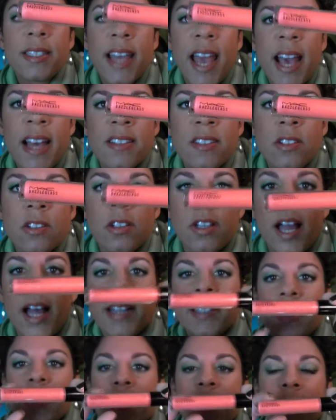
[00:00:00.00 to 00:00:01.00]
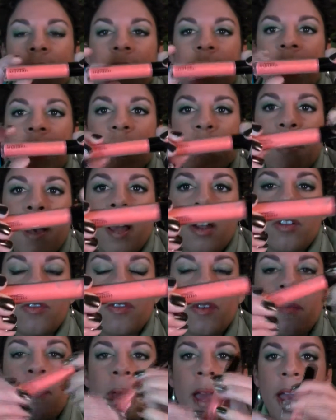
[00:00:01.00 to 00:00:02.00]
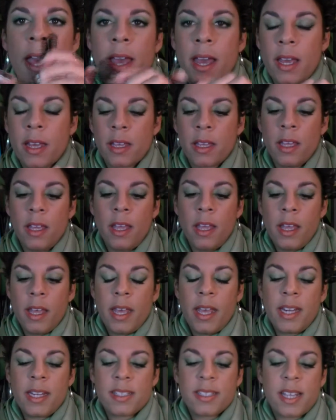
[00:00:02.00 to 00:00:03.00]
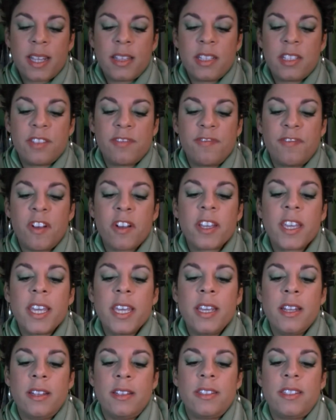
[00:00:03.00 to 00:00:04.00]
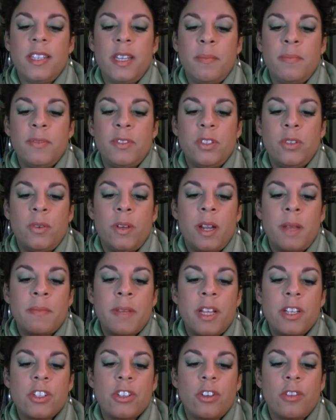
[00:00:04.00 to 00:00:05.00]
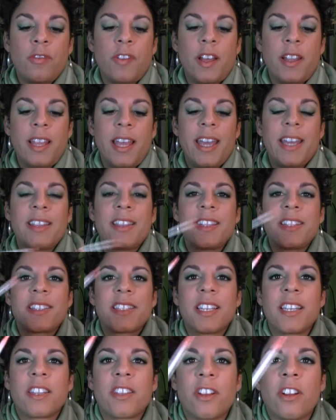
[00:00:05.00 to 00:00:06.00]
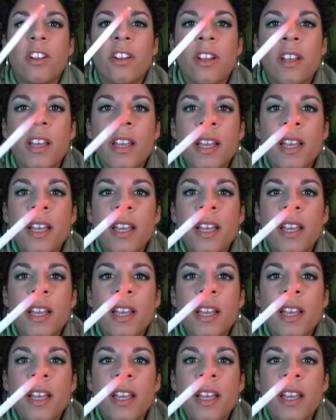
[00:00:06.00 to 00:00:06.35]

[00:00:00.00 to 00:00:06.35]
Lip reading: Dazzleglass. It's in a glass bottle from MAC. And it's got this funky tip to it. I'm not sure if I like this either.